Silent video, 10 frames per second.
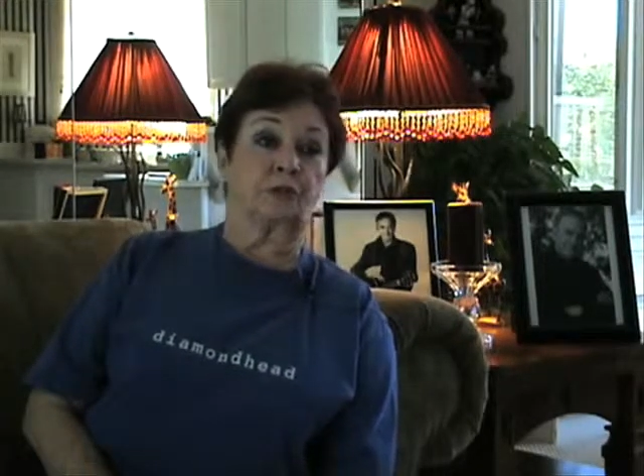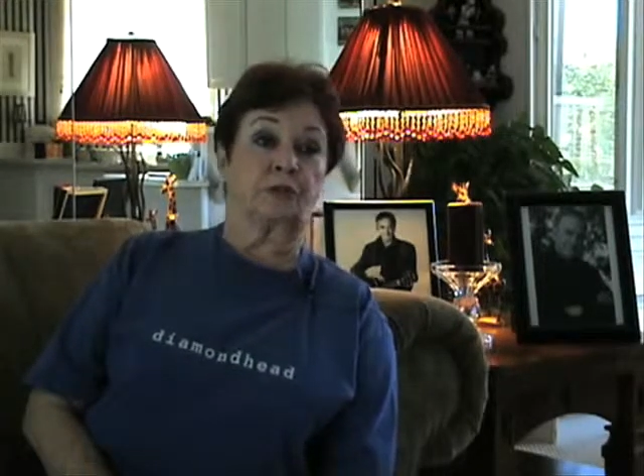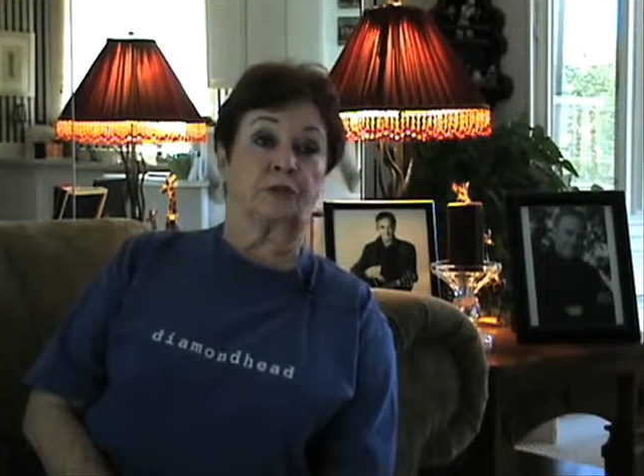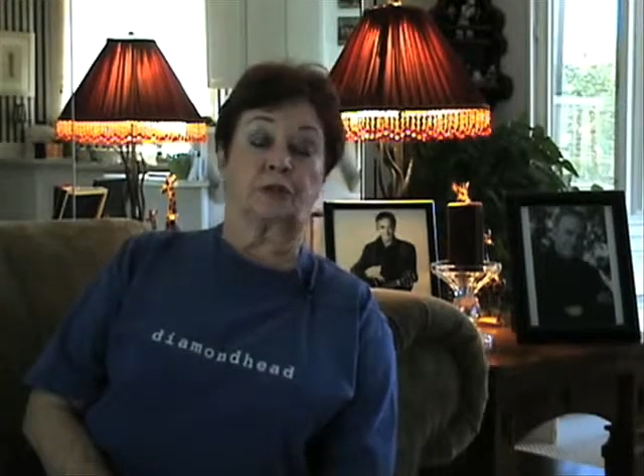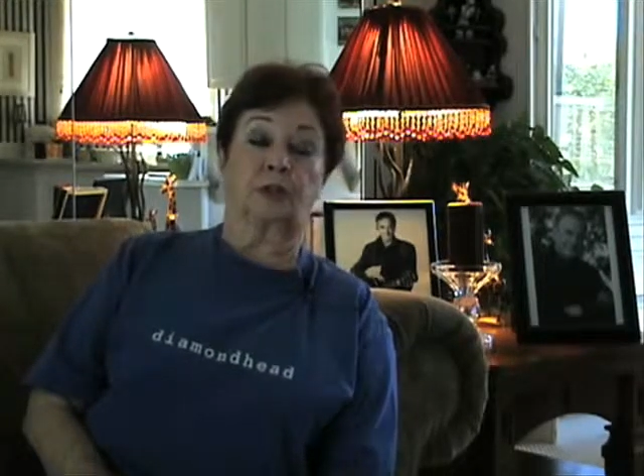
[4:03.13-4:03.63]

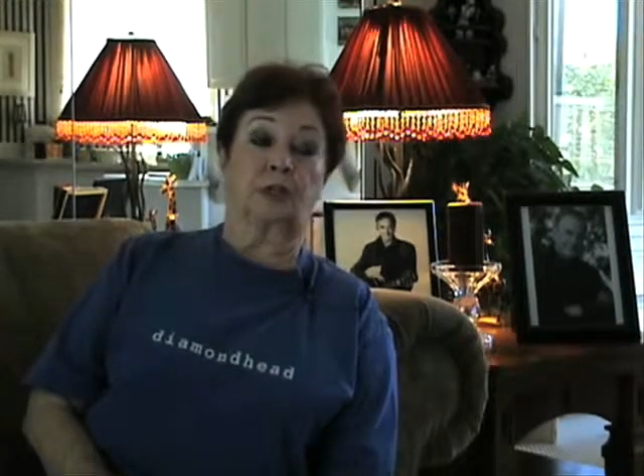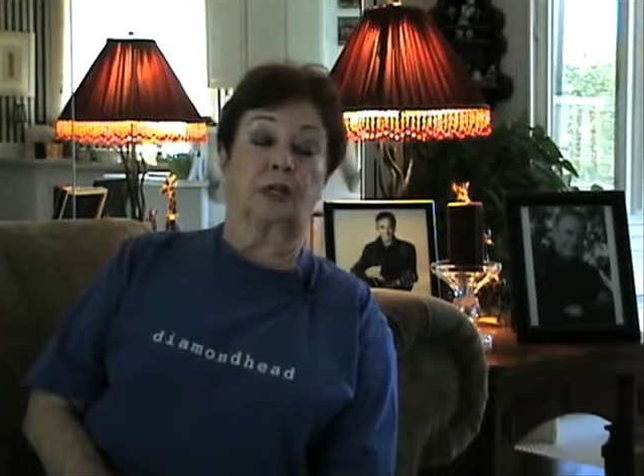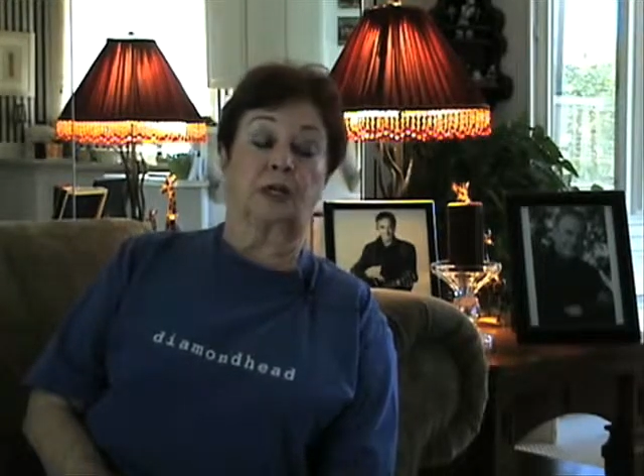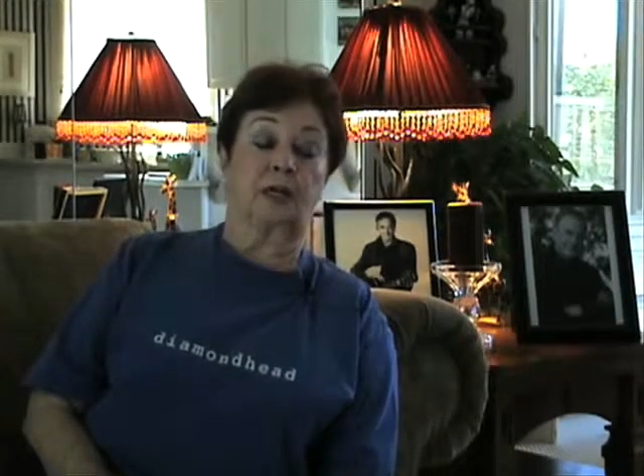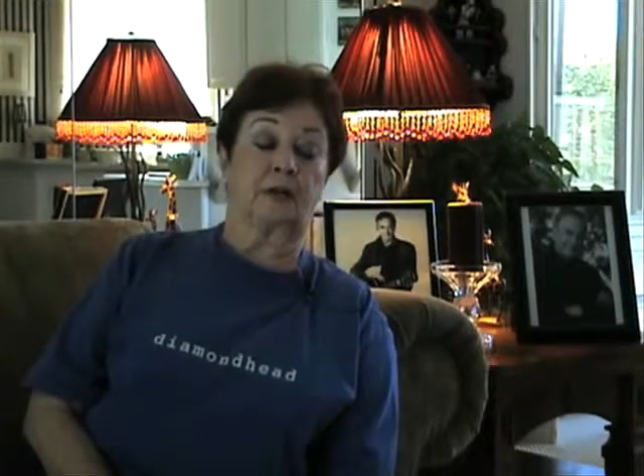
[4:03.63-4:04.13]
for
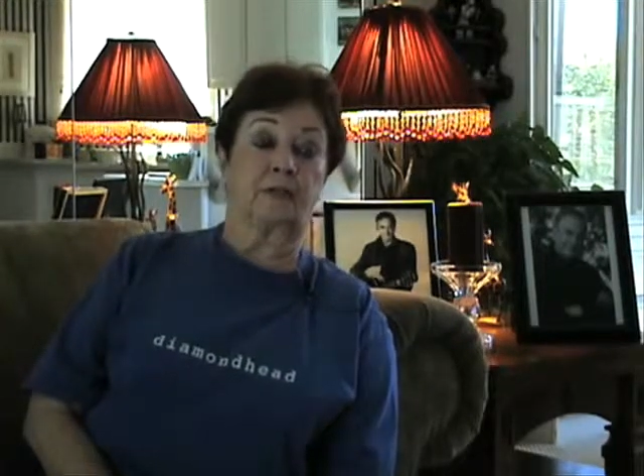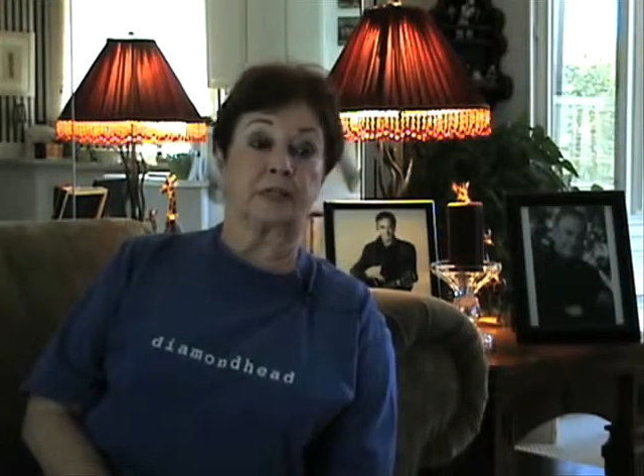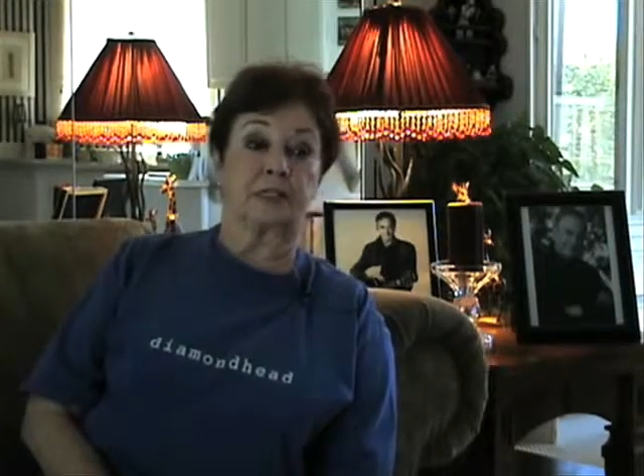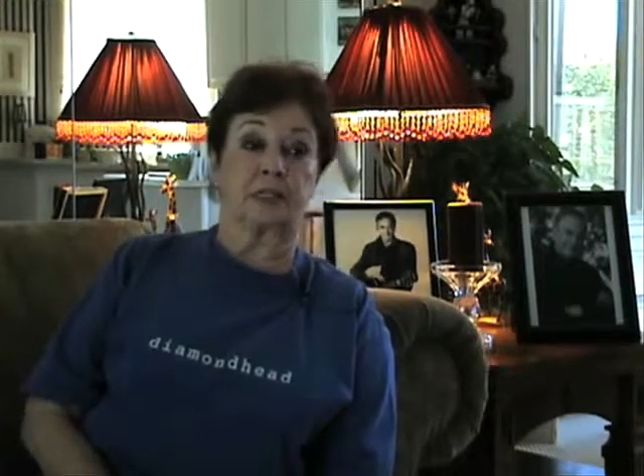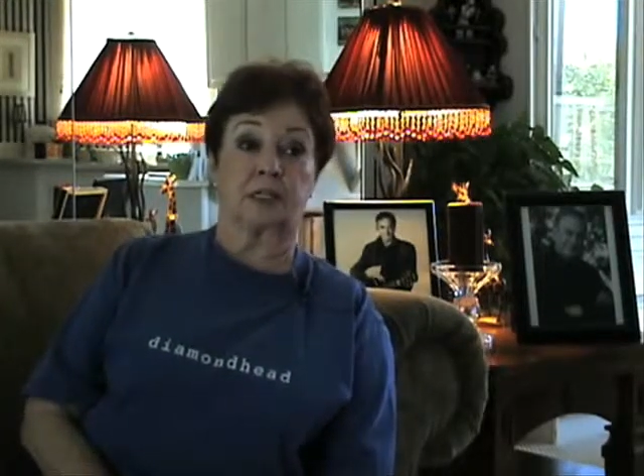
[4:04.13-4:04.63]
a lot of
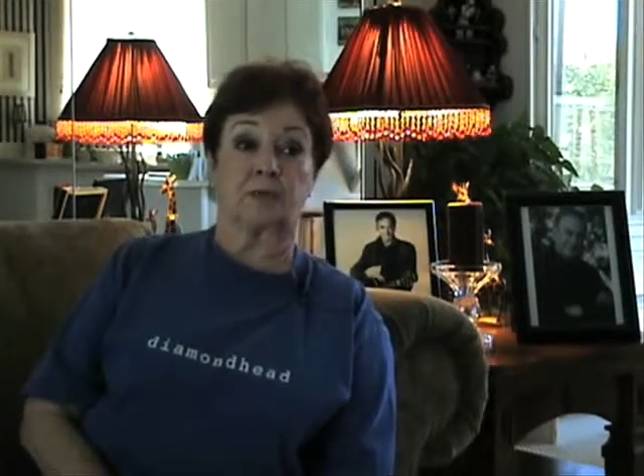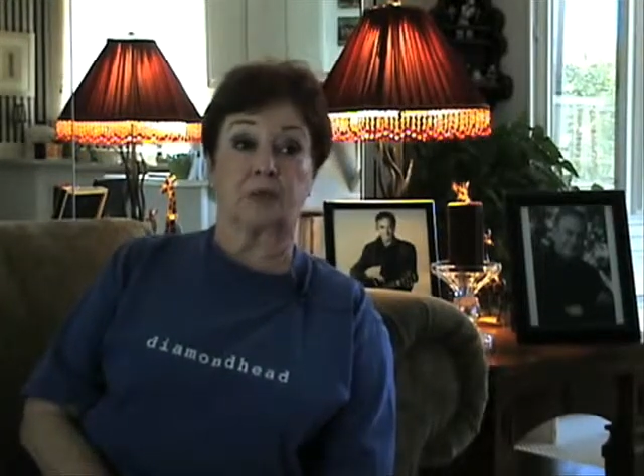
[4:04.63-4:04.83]
his things,